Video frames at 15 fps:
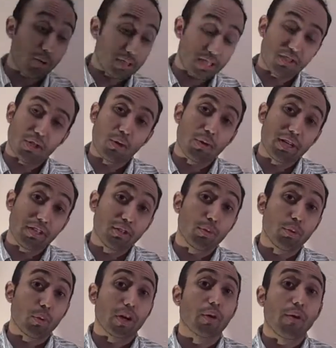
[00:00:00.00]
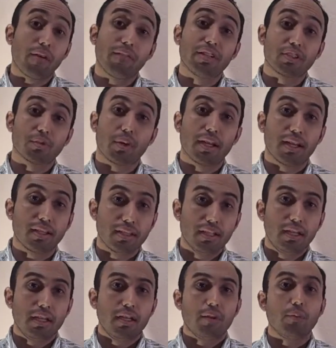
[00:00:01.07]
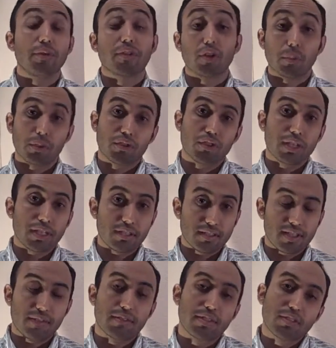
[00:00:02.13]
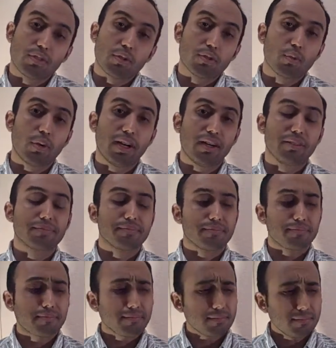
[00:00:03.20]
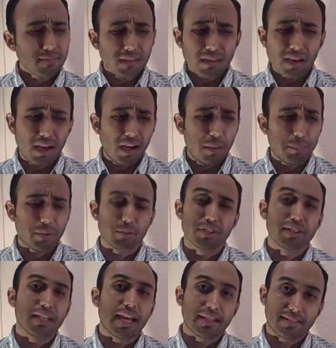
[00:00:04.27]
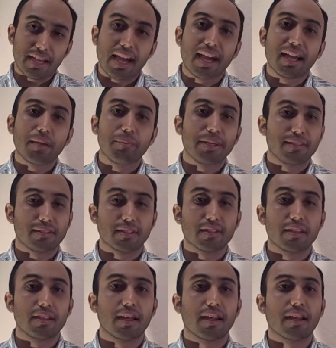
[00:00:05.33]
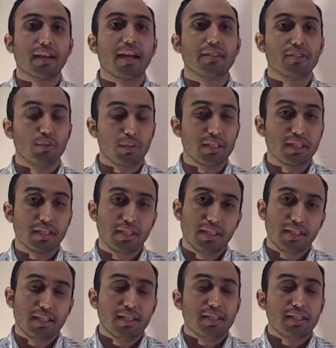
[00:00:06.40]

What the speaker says: that I was actually already doing work around Venezuela with Global Exchange in San Francisco as well. But it was in that time basically that I got to really